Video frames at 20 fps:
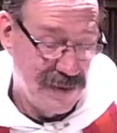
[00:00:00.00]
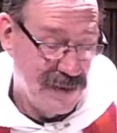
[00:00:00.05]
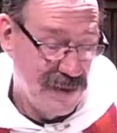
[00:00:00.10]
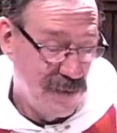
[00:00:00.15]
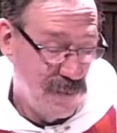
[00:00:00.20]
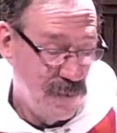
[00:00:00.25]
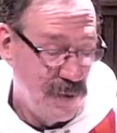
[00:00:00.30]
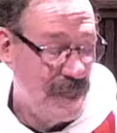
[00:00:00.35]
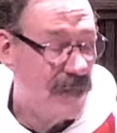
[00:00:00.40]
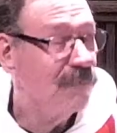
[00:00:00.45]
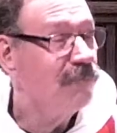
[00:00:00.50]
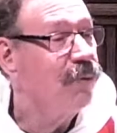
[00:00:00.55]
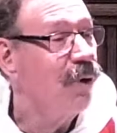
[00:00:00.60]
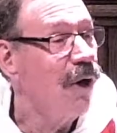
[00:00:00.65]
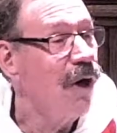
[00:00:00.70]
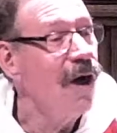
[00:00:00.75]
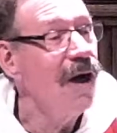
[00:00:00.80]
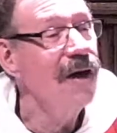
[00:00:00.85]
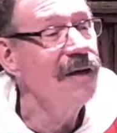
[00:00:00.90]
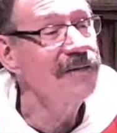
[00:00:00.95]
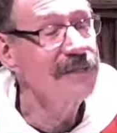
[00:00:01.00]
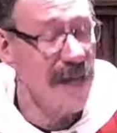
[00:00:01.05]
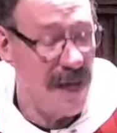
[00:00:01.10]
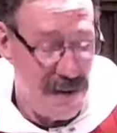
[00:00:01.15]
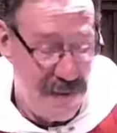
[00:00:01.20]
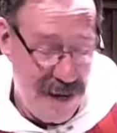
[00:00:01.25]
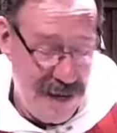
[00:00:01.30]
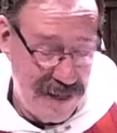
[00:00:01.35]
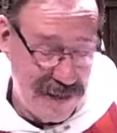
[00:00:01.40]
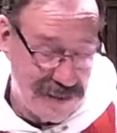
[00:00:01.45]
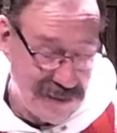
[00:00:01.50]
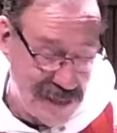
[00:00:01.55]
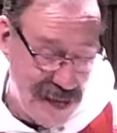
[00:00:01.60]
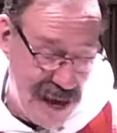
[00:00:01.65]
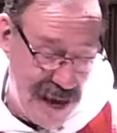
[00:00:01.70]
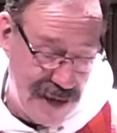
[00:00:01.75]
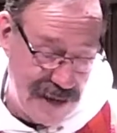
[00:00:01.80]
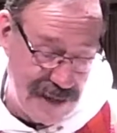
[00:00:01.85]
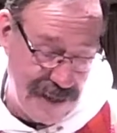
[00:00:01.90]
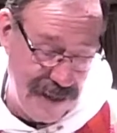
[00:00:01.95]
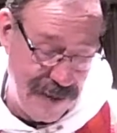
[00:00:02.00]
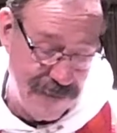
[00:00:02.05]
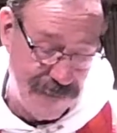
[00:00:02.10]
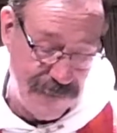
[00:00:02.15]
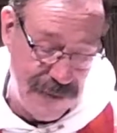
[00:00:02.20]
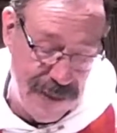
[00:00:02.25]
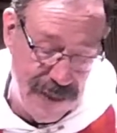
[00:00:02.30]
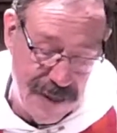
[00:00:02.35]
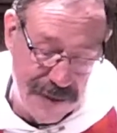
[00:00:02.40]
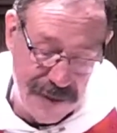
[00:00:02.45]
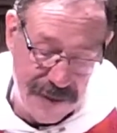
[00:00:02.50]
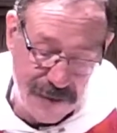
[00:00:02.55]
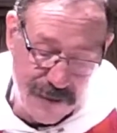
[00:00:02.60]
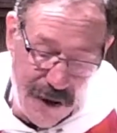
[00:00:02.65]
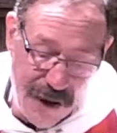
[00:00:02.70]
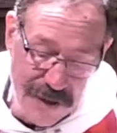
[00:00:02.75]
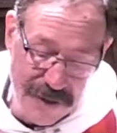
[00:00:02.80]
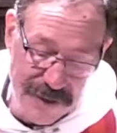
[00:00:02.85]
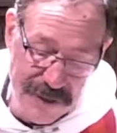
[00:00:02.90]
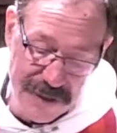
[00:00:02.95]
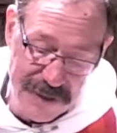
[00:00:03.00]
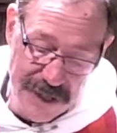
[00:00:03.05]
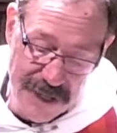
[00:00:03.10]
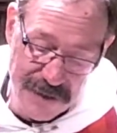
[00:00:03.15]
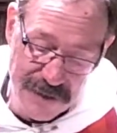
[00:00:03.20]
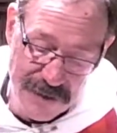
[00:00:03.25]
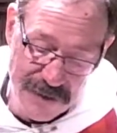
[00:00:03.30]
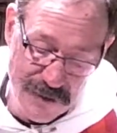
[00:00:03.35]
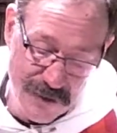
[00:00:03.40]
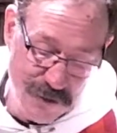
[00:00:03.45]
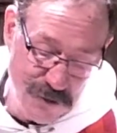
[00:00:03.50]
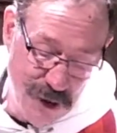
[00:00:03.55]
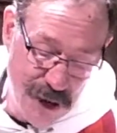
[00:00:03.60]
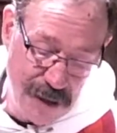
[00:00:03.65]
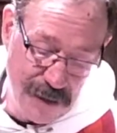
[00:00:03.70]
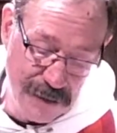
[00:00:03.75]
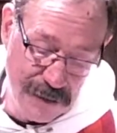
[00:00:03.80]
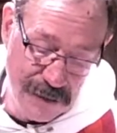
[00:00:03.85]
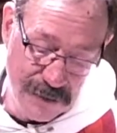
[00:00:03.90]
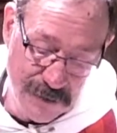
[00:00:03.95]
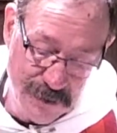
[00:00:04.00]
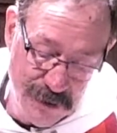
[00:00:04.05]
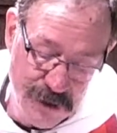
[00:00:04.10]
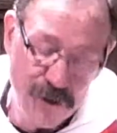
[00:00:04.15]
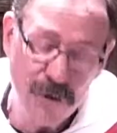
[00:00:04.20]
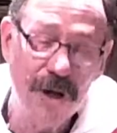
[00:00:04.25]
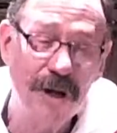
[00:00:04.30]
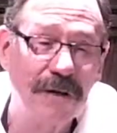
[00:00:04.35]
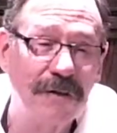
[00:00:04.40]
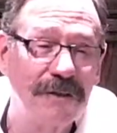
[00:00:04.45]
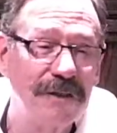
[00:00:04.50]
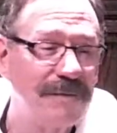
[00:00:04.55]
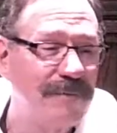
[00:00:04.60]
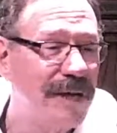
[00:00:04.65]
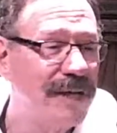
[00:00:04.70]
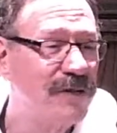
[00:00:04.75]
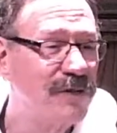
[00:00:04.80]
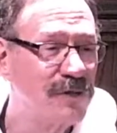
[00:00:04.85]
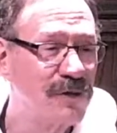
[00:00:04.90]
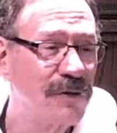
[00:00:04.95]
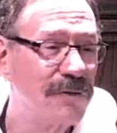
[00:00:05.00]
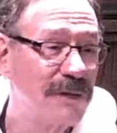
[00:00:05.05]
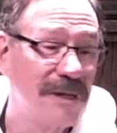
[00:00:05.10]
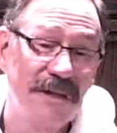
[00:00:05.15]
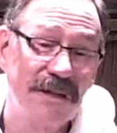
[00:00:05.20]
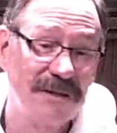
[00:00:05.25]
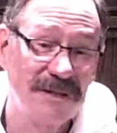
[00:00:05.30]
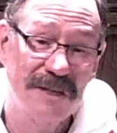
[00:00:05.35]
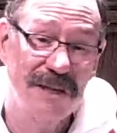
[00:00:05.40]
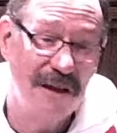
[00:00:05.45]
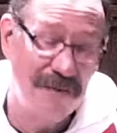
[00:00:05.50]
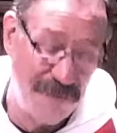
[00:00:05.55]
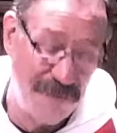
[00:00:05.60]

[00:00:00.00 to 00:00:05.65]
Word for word: We can pause our anxiety that causes us to struggle, struggle to make sure that there's enough